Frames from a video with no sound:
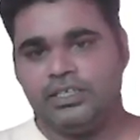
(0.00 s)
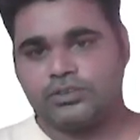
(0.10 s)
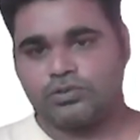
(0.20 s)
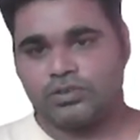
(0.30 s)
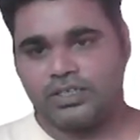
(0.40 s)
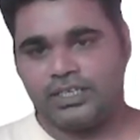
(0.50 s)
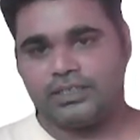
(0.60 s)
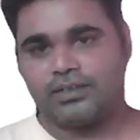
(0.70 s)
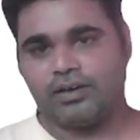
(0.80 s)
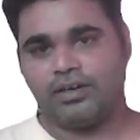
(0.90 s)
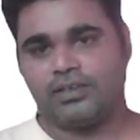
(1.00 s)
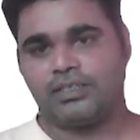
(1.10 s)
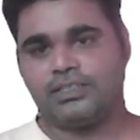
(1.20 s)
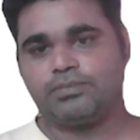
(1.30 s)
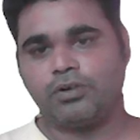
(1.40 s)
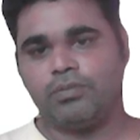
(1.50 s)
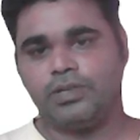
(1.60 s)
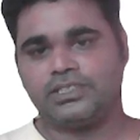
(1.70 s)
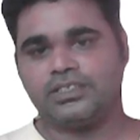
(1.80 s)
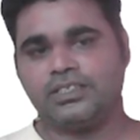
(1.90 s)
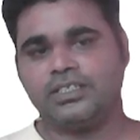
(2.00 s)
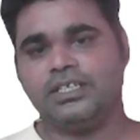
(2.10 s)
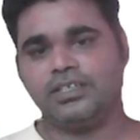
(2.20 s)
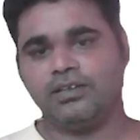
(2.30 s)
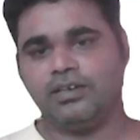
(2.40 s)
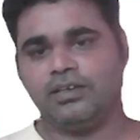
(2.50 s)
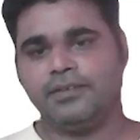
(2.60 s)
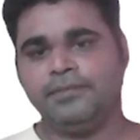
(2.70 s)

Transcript: So green color, it provides the green color.